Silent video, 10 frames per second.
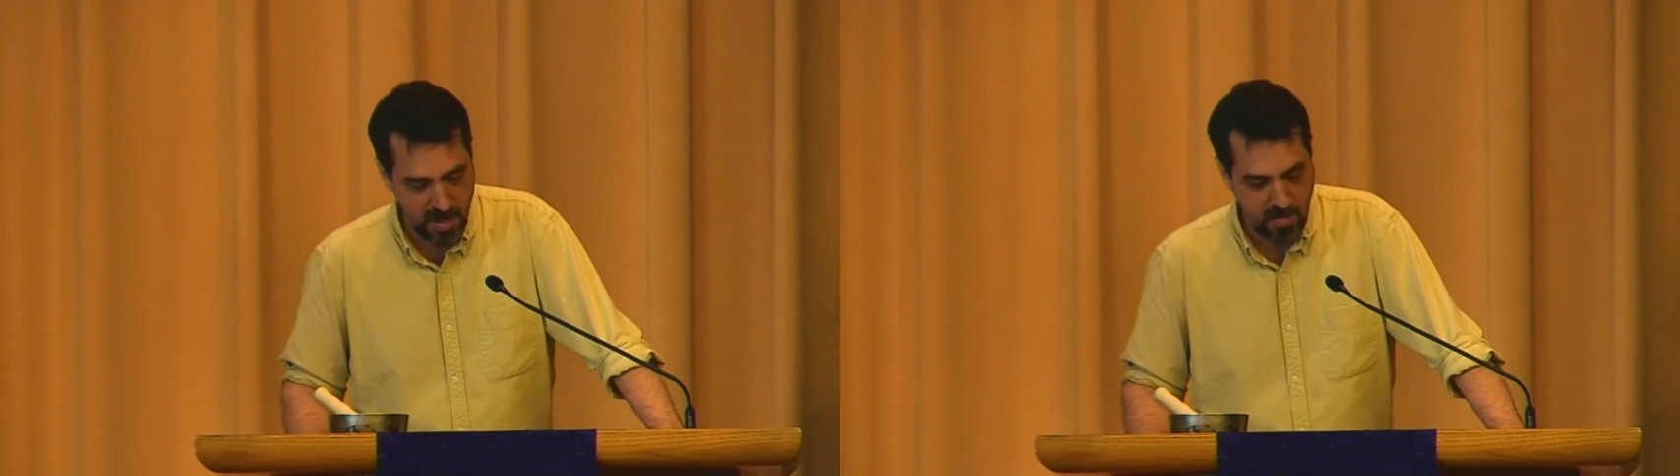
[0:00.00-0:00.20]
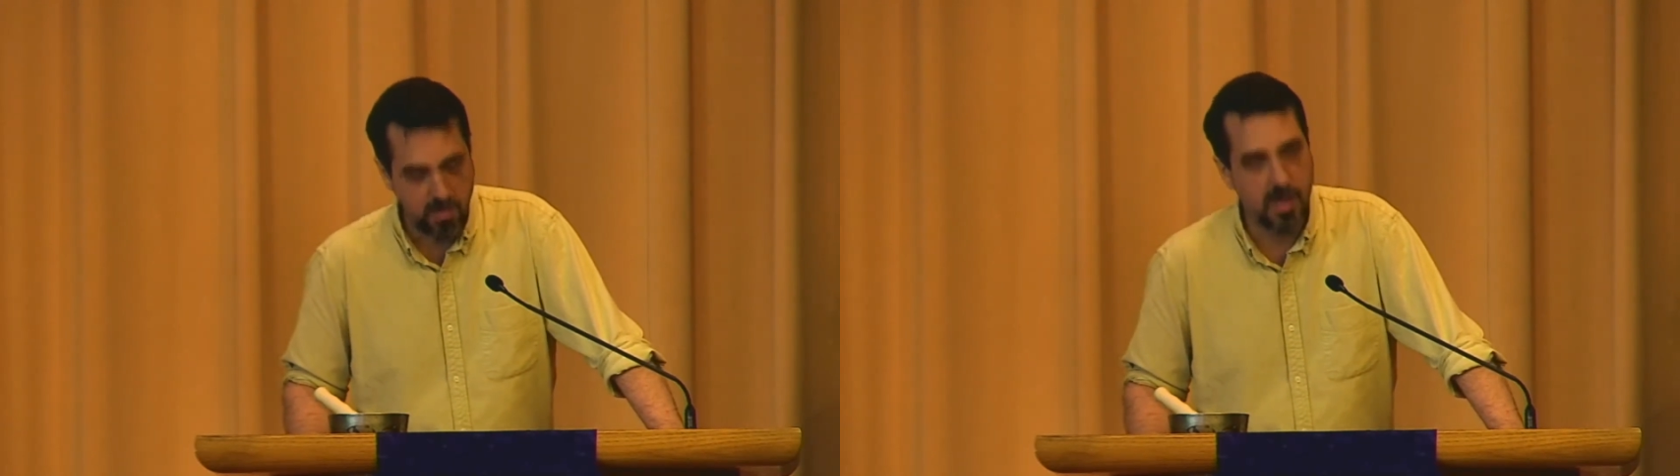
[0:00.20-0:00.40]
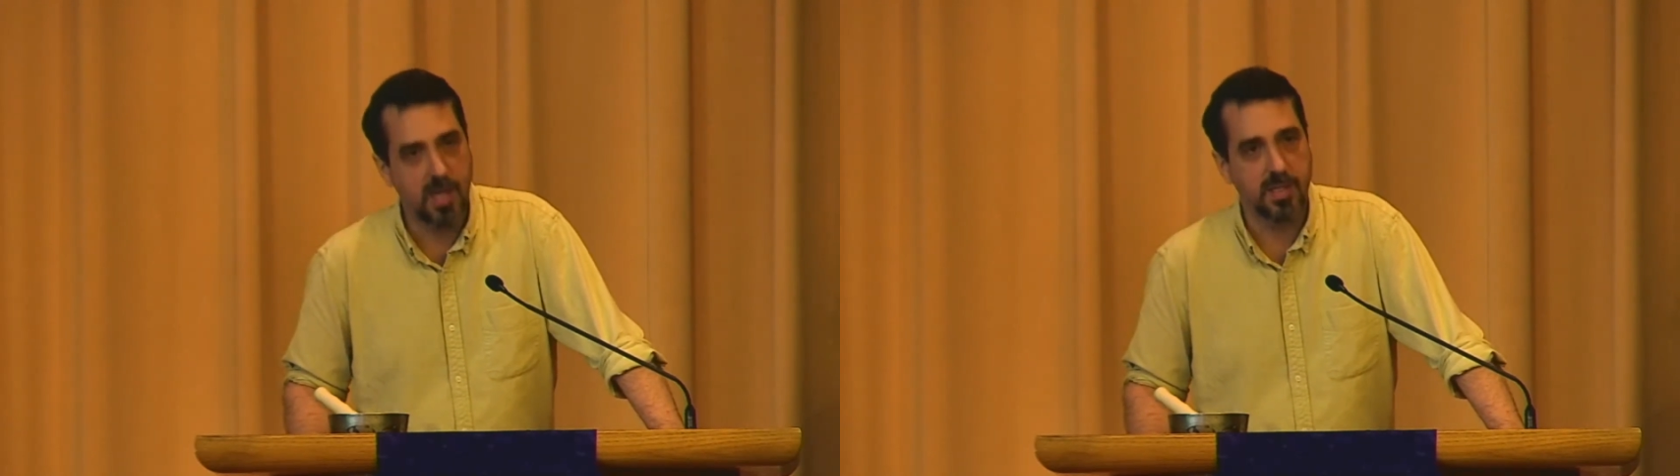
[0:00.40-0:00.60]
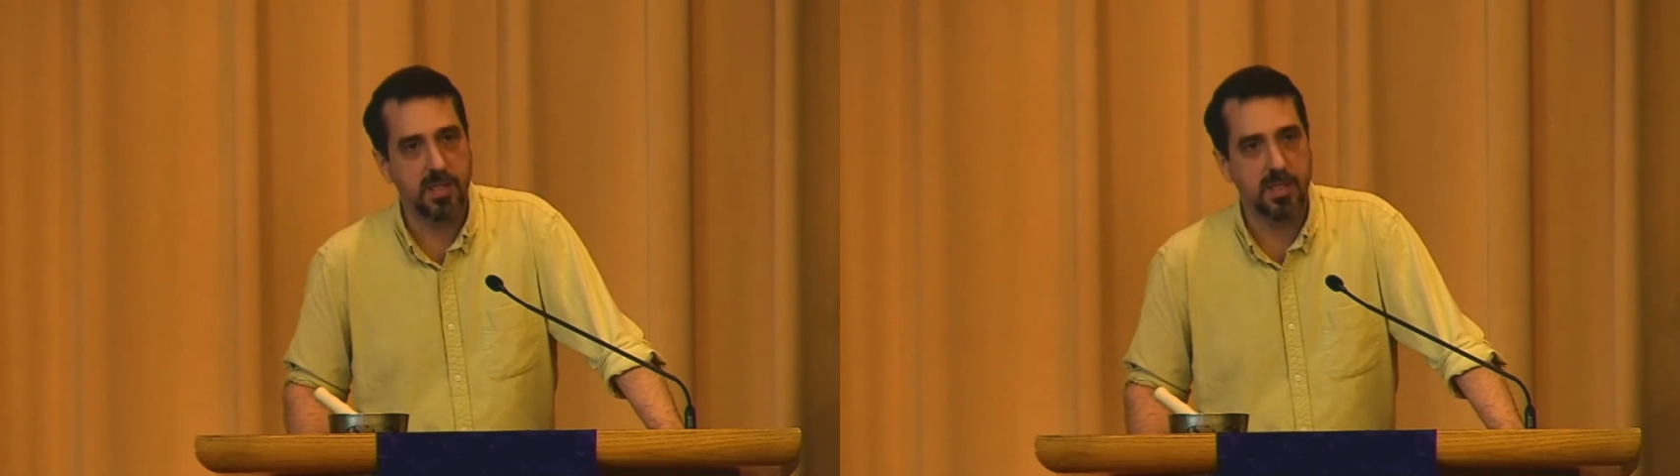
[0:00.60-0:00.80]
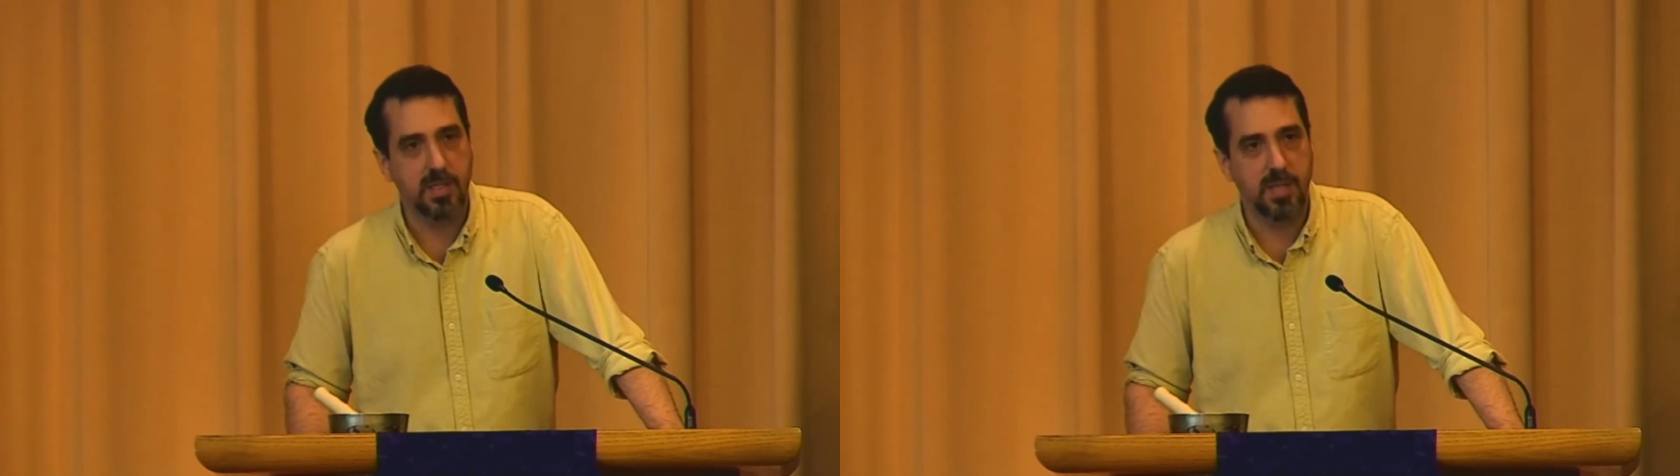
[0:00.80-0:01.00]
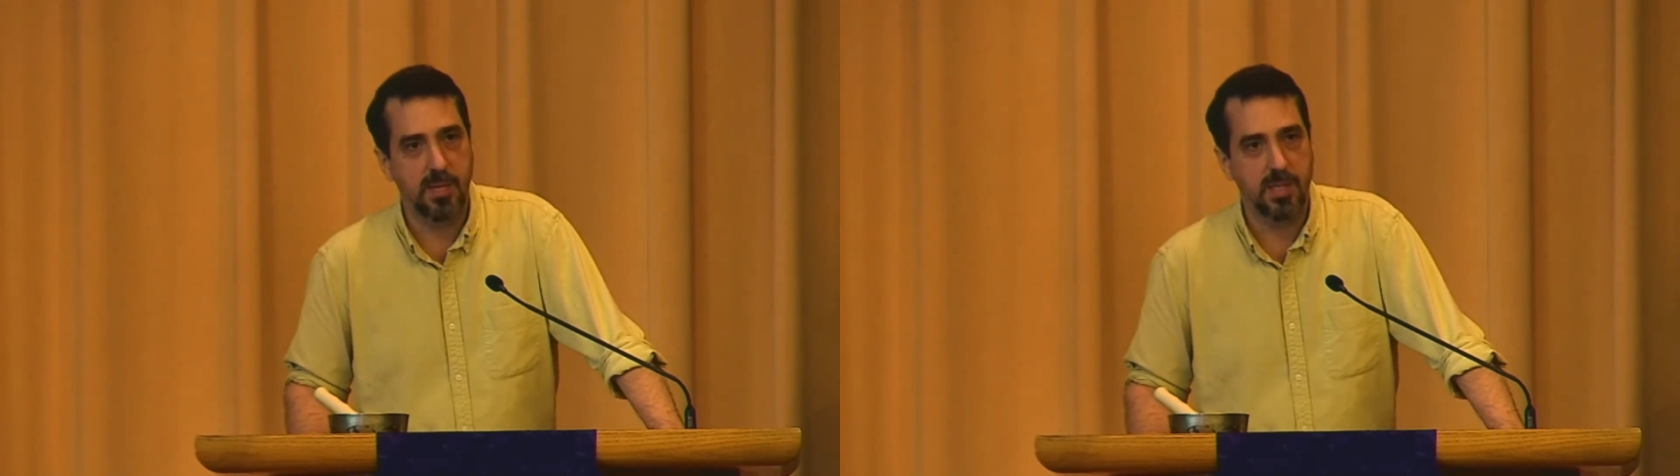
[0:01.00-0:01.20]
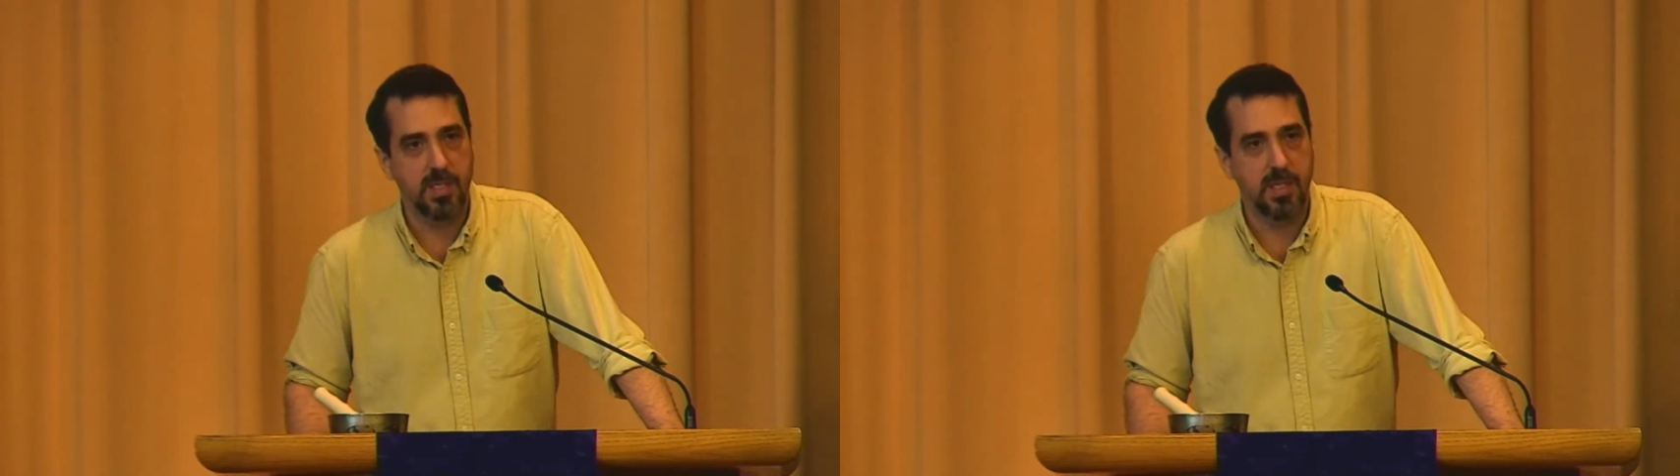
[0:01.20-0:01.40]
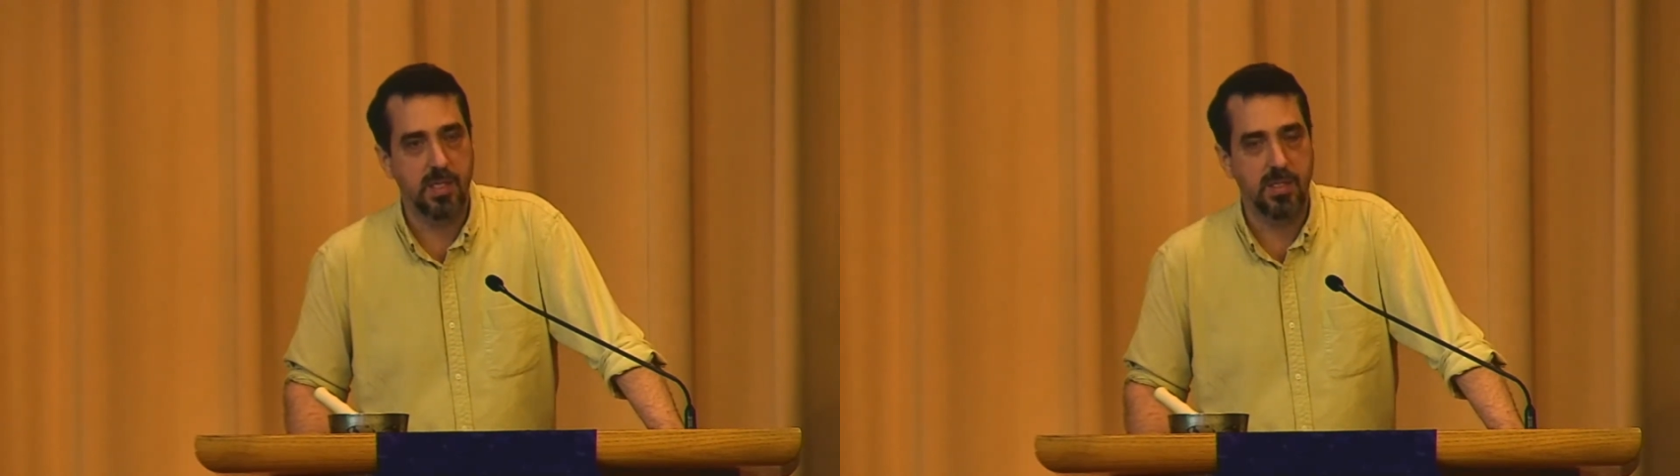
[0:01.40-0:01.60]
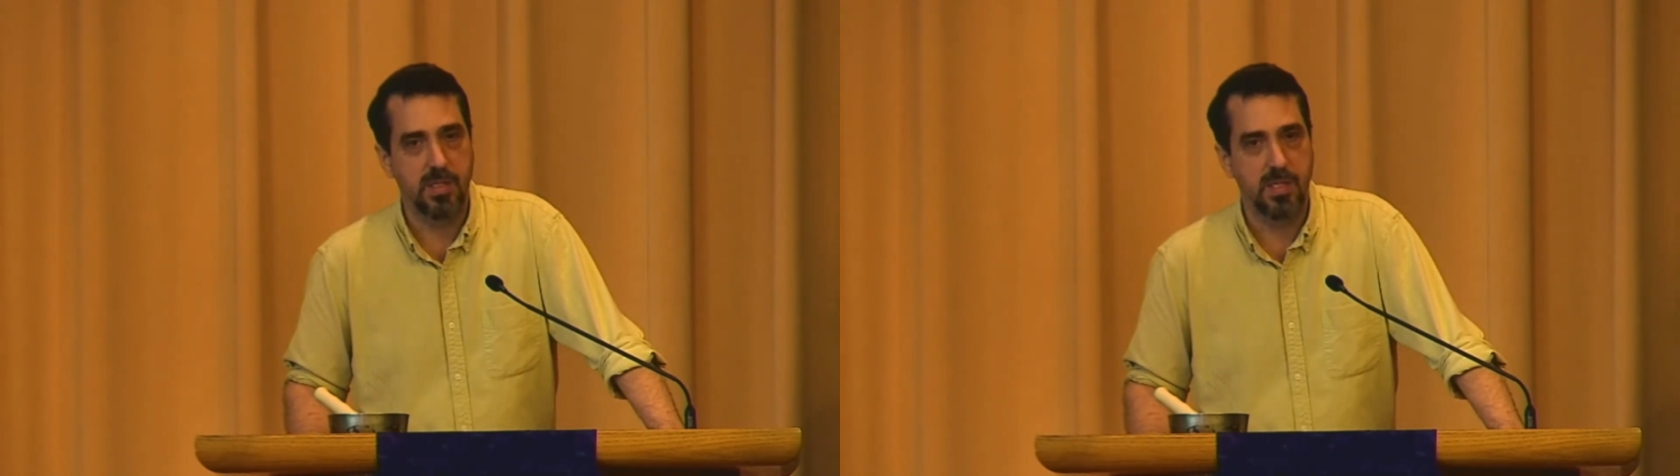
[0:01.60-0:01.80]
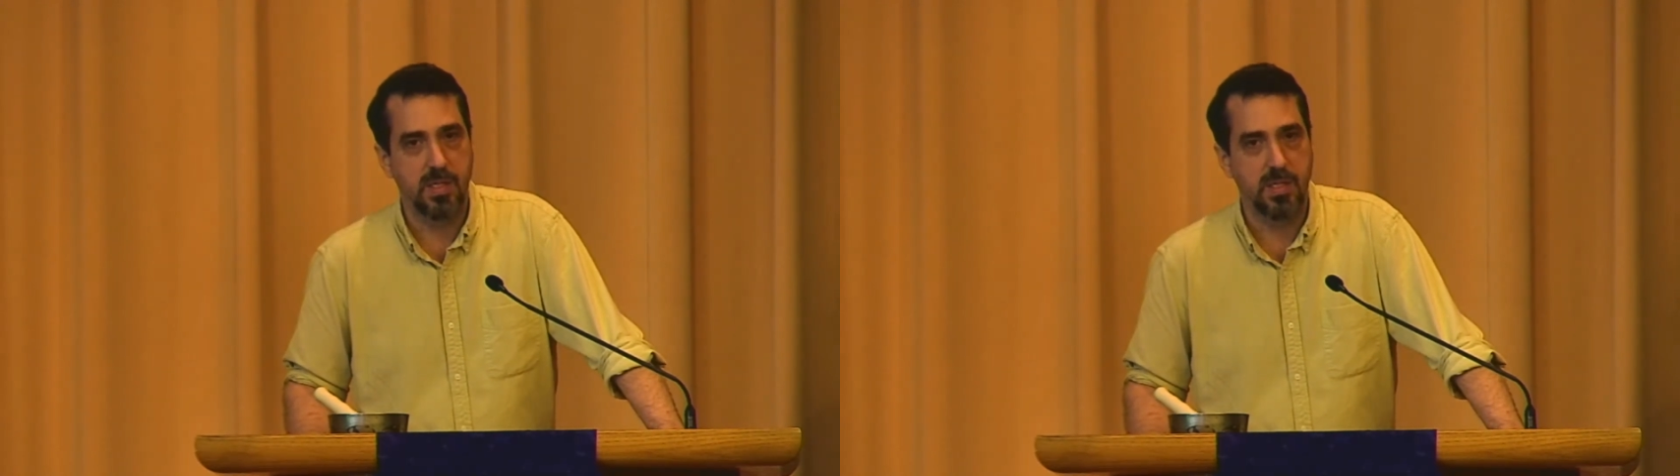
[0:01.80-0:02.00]
reacted to climate change
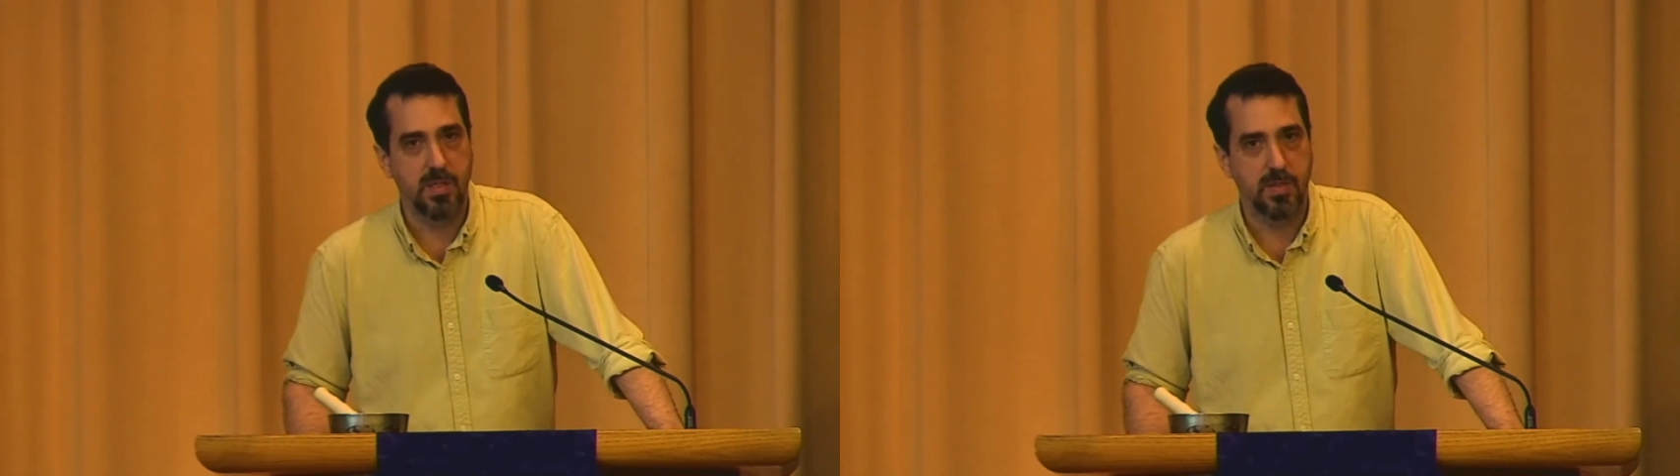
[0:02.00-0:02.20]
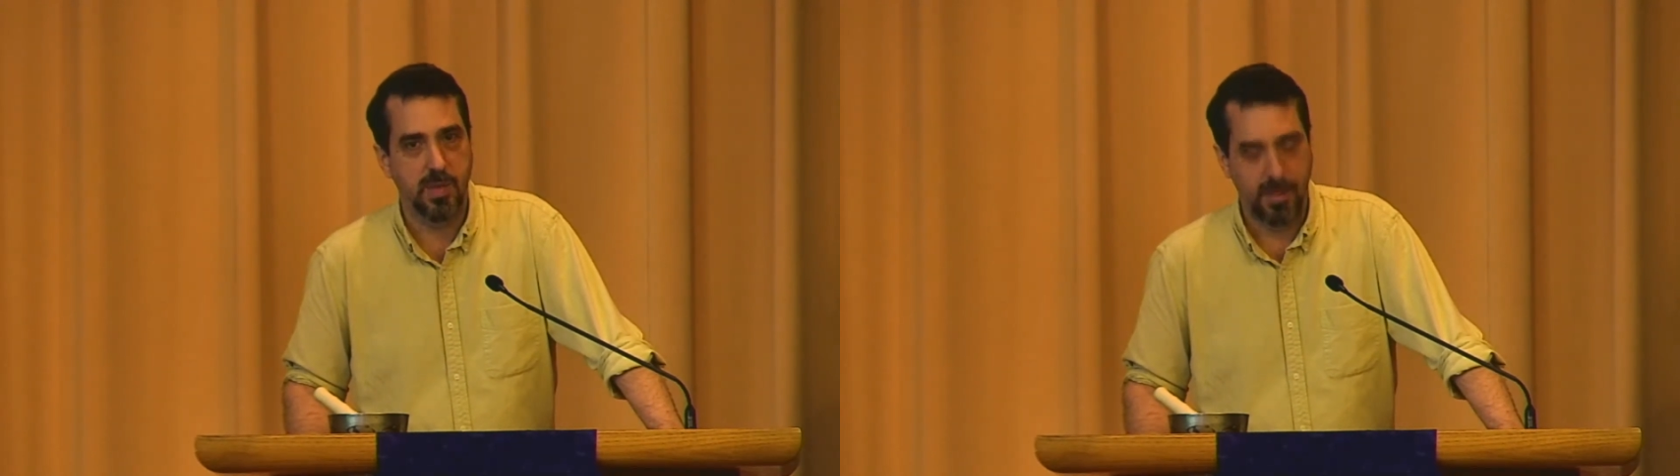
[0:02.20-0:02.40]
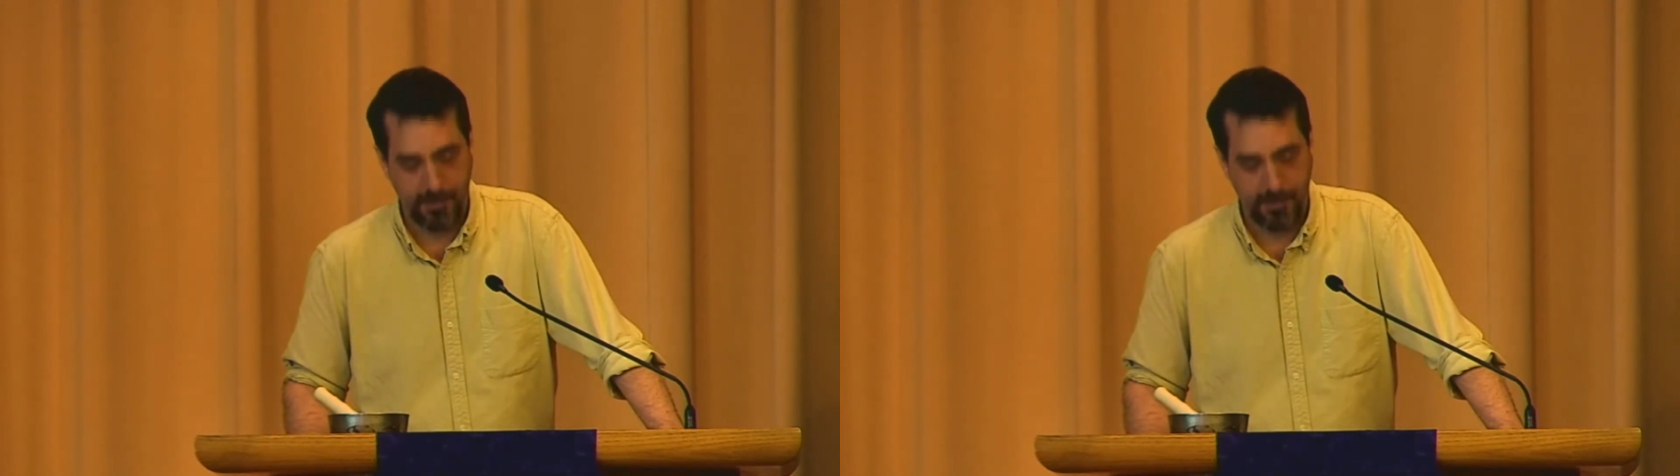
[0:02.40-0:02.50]
in this way.